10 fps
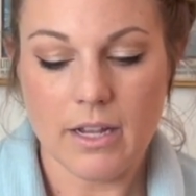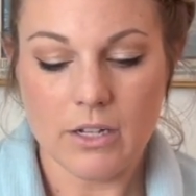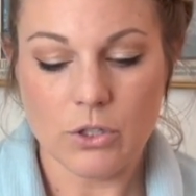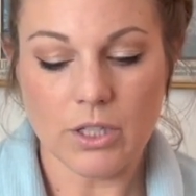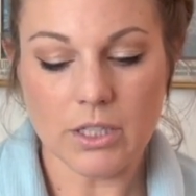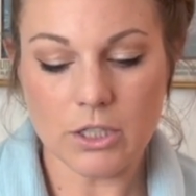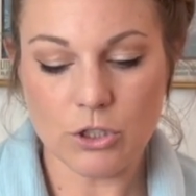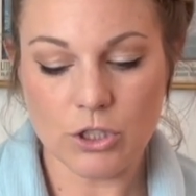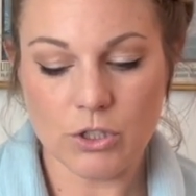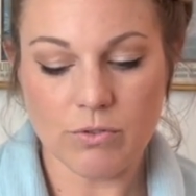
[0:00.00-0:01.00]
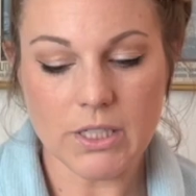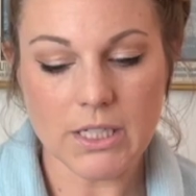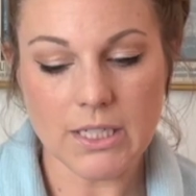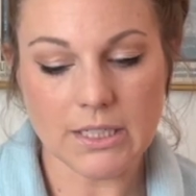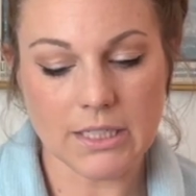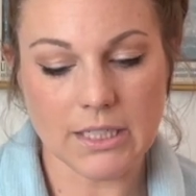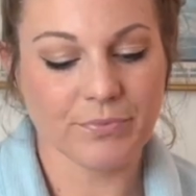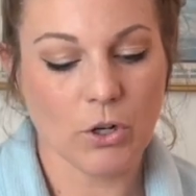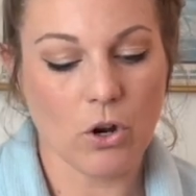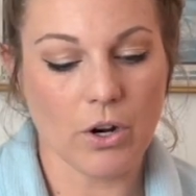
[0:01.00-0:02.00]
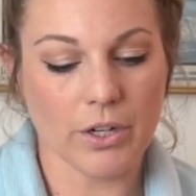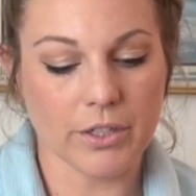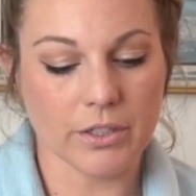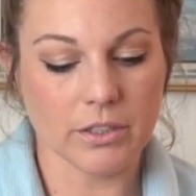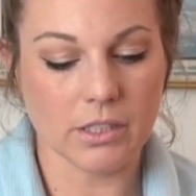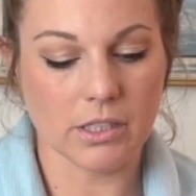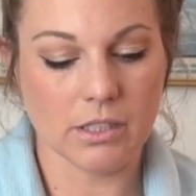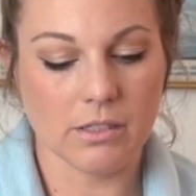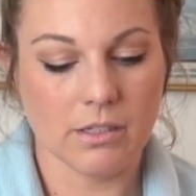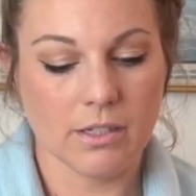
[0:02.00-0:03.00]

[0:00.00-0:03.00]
So this is just receipts, cards,